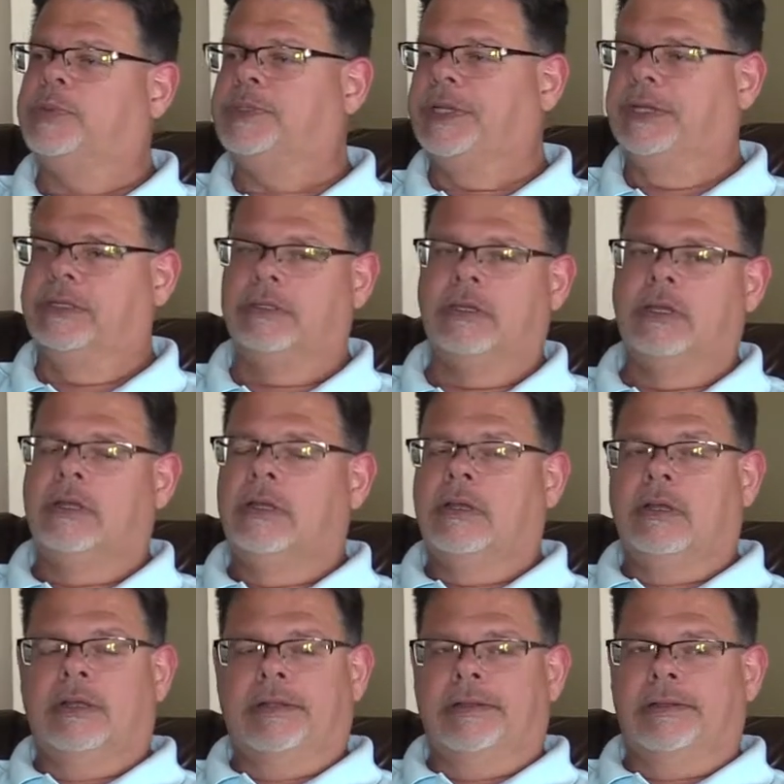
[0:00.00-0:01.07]
and
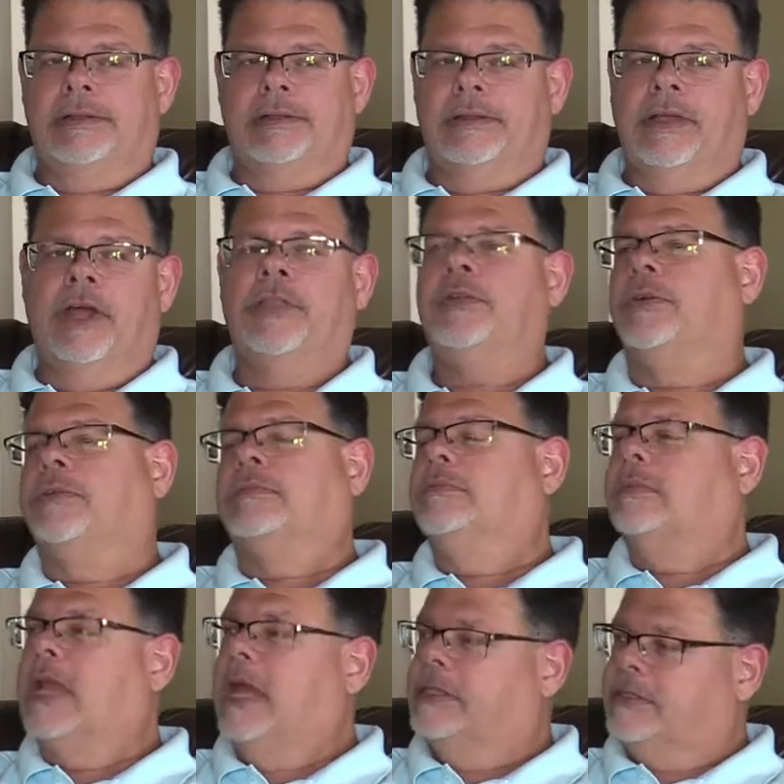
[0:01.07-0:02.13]
other
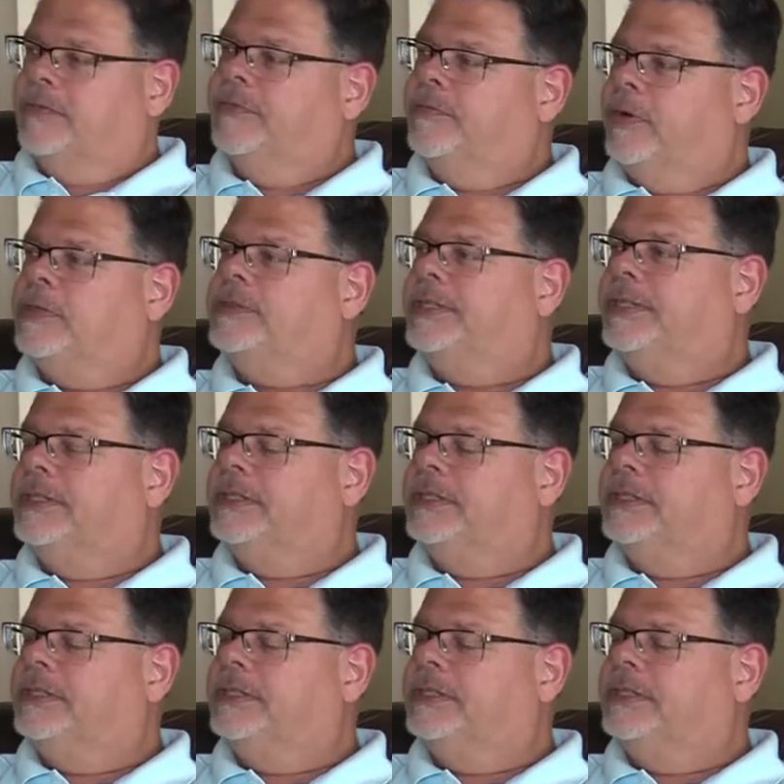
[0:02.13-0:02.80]
kinds of diversity.